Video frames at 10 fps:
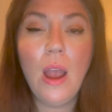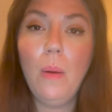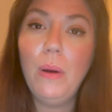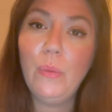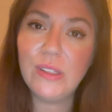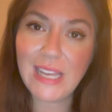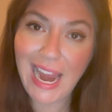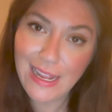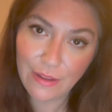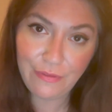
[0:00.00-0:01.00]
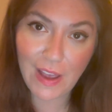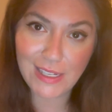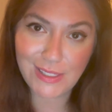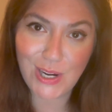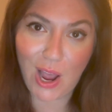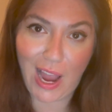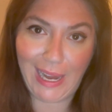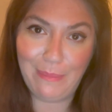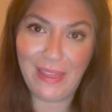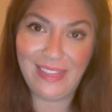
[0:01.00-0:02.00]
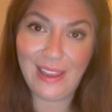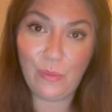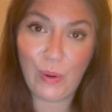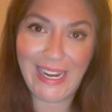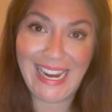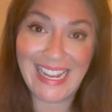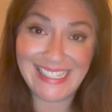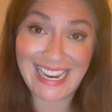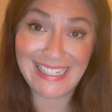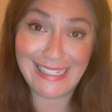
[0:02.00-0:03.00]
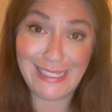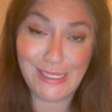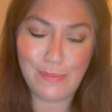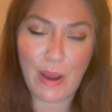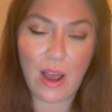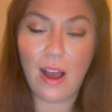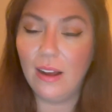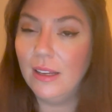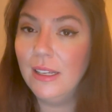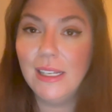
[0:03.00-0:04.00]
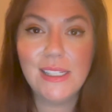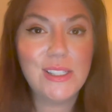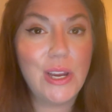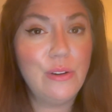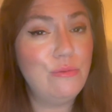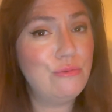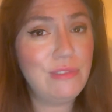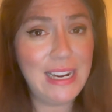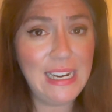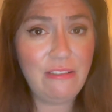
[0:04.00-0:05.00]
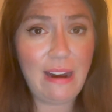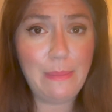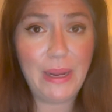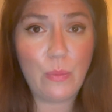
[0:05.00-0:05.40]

But we'll take the first time that we attended the spa. So really great big